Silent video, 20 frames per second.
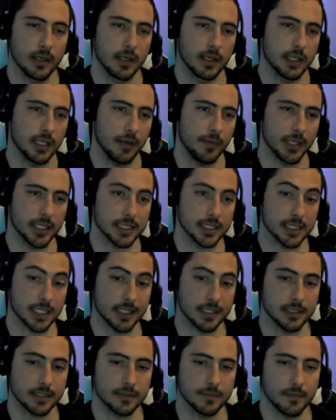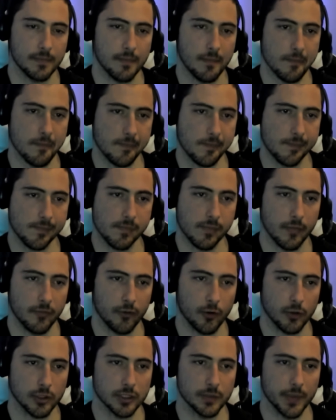That makes sense.
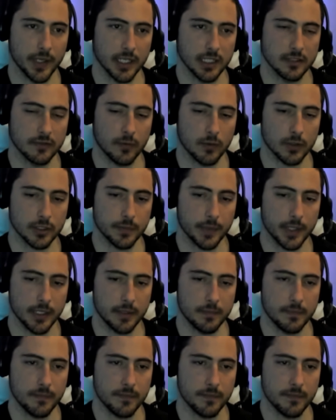Forced mate is forced mate.